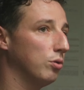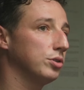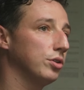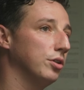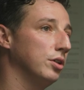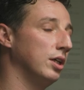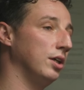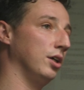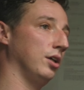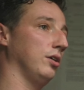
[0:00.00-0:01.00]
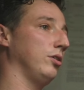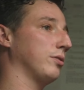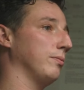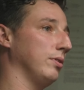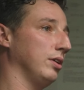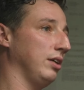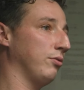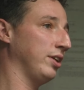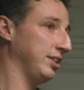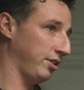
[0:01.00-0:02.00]
So, look,
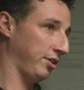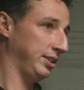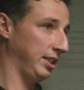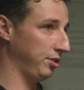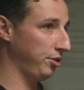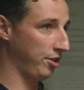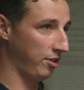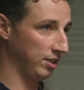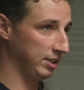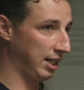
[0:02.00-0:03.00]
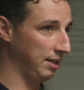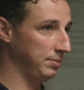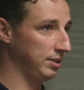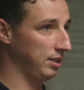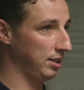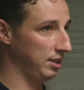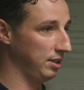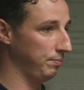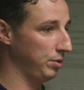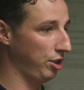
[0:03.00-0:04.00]
everyone has their own set of turnaround times.
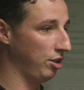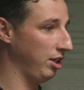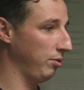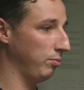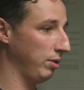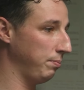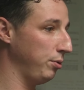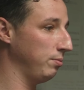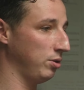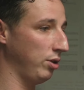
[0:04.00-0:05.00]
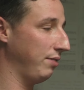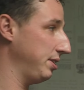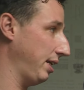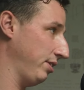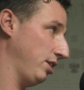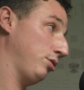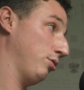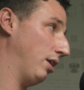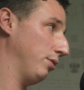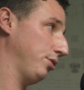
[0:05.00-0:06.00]
Generally, at Puma, we'll have a
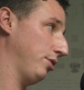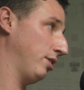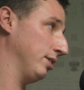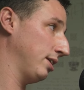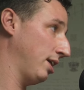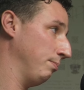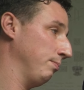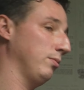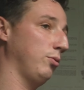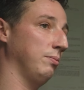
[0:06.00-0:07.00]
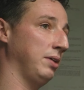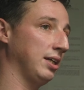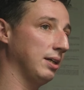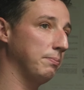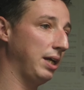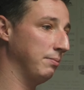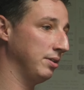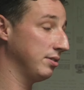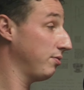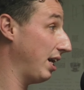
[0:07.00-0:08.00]
72-hour turnaround time. We make
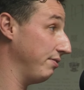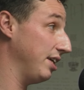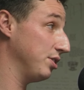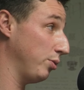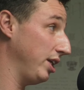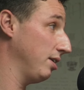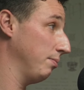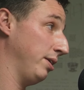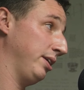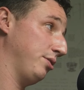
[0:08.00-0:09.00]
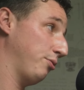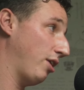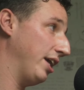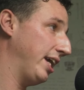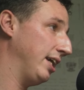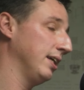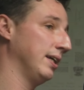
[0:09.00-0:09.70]
payments 5 days a week, Monday to Friday.